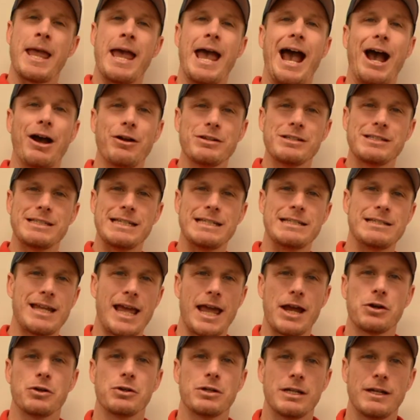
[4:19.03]
How does the
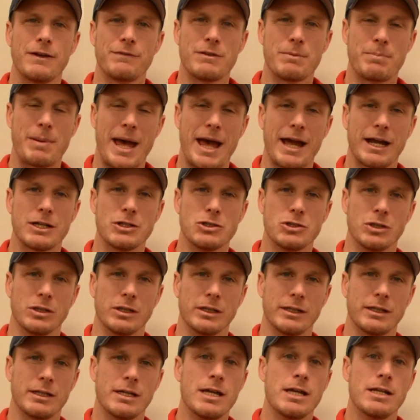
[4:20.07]
integrity of the package
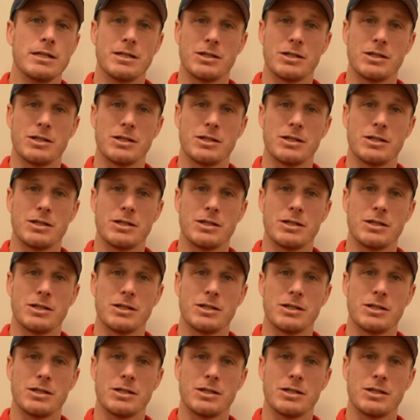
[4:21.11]
look?